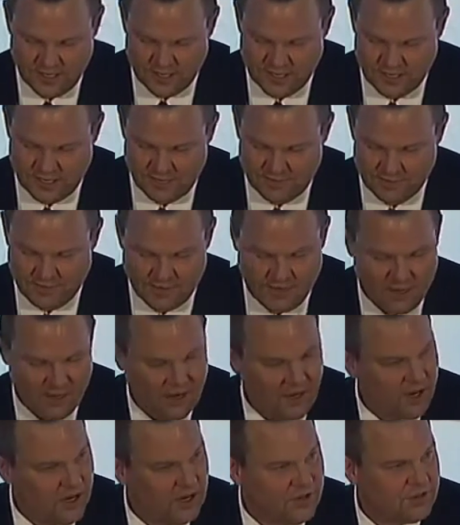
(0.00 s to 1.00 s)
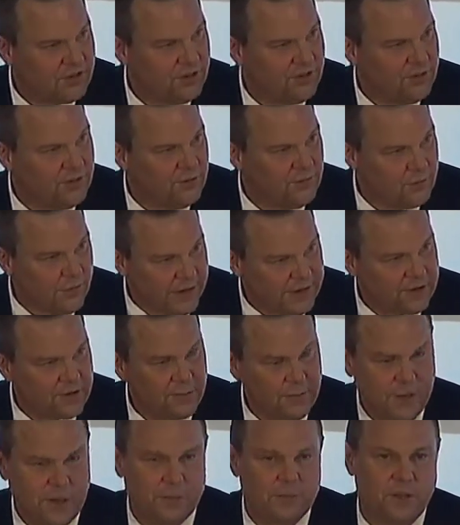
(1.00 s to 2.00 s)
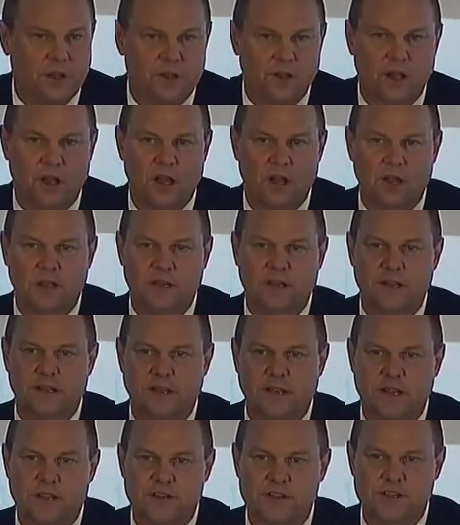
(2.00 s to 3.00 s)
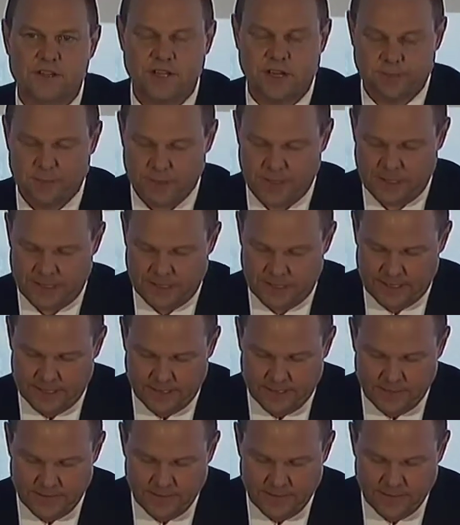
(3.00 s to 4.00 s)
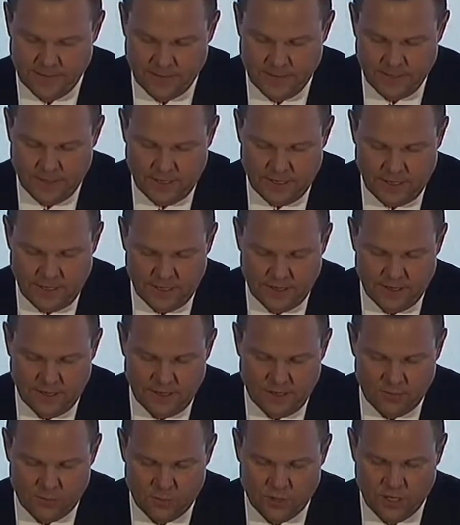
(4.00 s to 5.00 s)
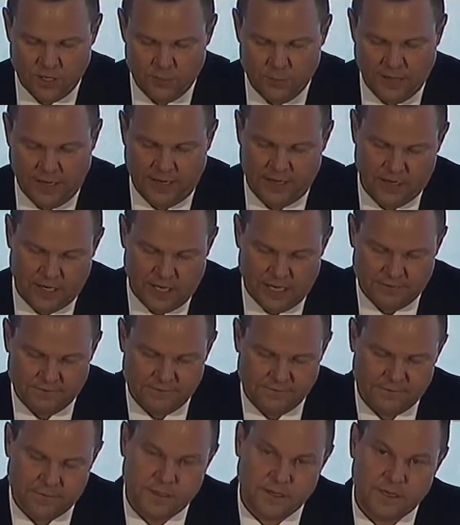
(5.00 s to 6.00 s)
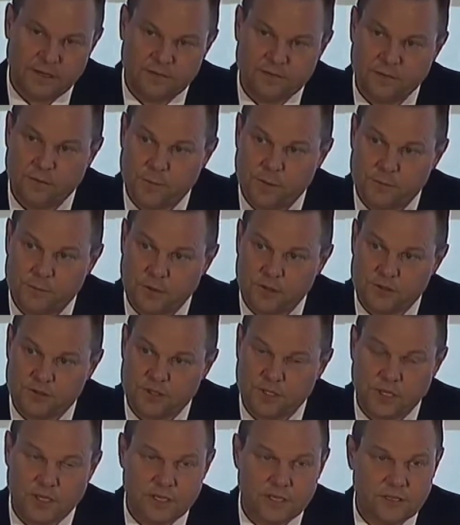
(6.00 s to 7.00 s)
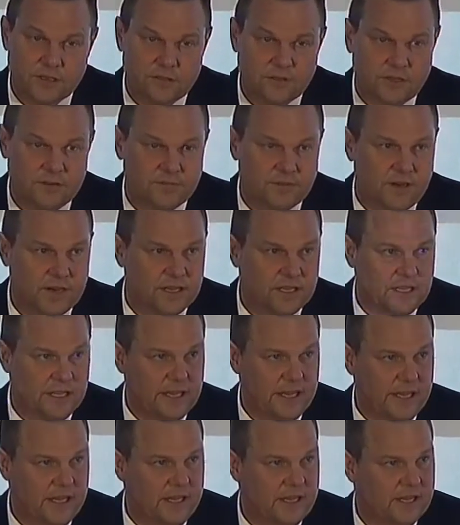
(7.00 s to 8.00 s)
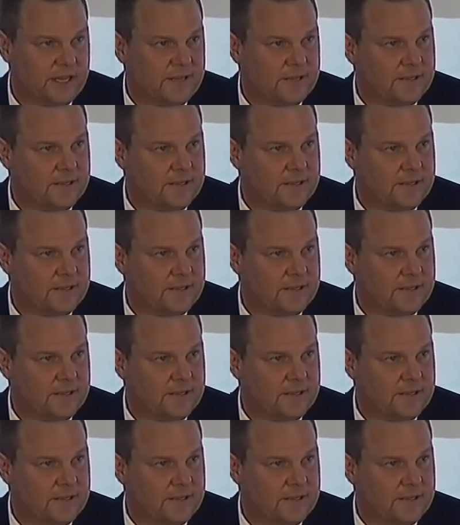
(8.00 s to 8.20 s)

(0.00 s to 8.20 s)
very hard to mentor people along in leadership, and it really paid off for me personally. Quite frankly, he